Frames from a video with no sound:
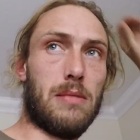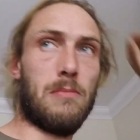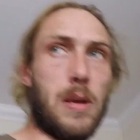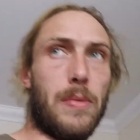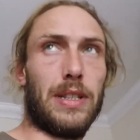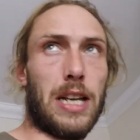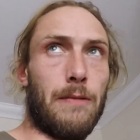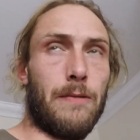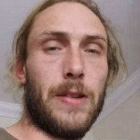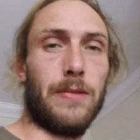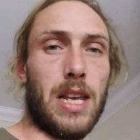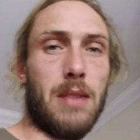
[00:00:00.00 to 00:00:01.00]

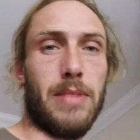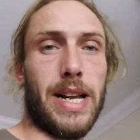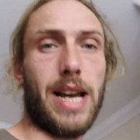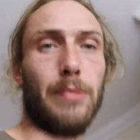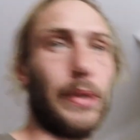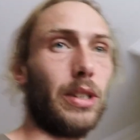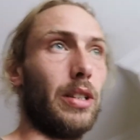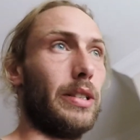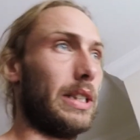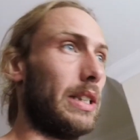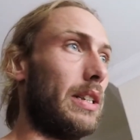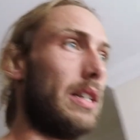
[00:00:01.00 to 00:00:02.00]
10-15 minute episode.
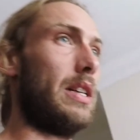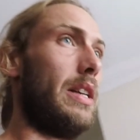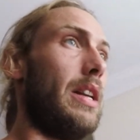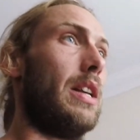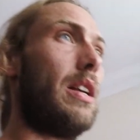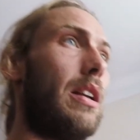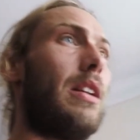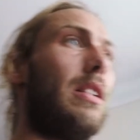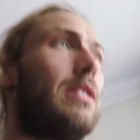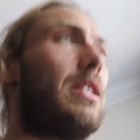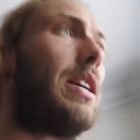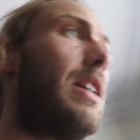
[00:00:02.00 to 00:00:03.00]
Because